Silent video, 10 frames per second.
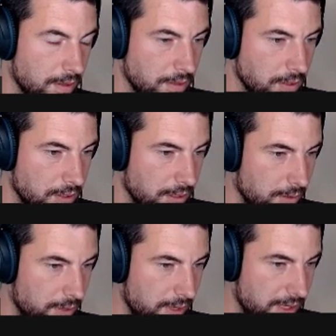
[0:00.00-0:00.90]
trying to
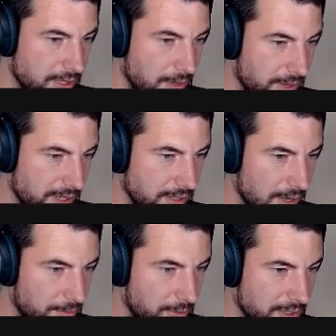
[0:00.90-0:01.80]
create some
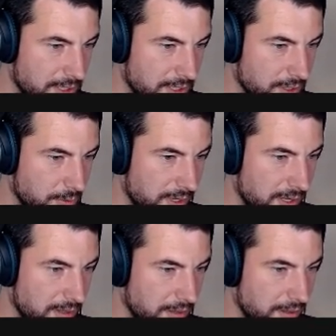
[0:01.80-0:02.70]
examples here so we
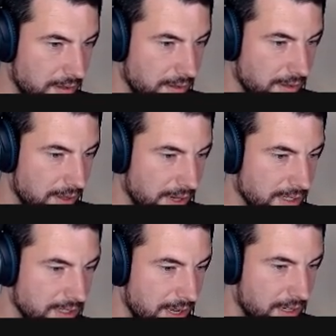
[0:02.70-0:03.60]
can
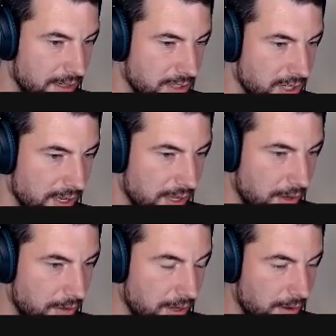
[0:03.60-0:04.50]
exactly check
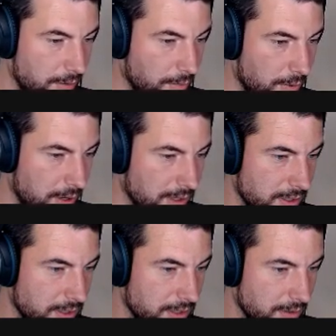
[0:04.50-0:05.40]
out how it works.
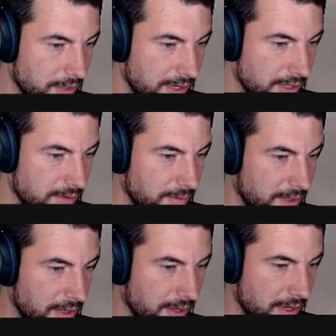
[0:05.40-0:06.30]
So that is
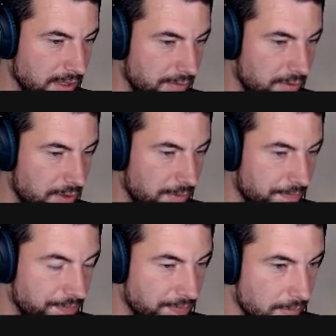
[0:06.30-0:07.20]
really nice of them.
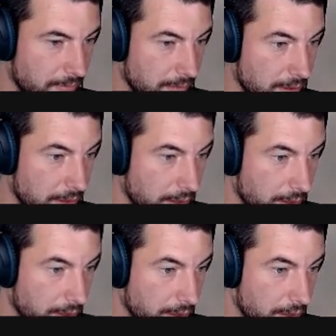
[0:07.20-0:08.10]

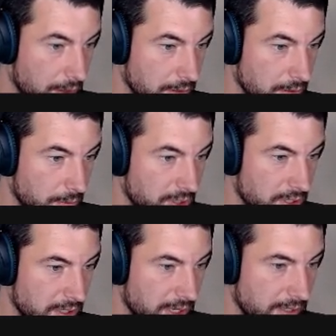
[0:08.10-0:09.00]
So we
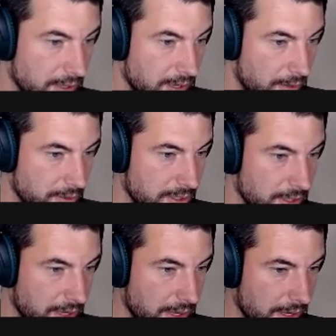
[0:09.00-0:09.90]
just get
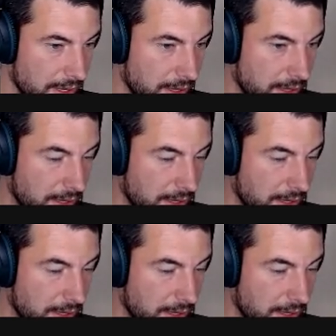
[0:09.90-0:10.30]
cowsay.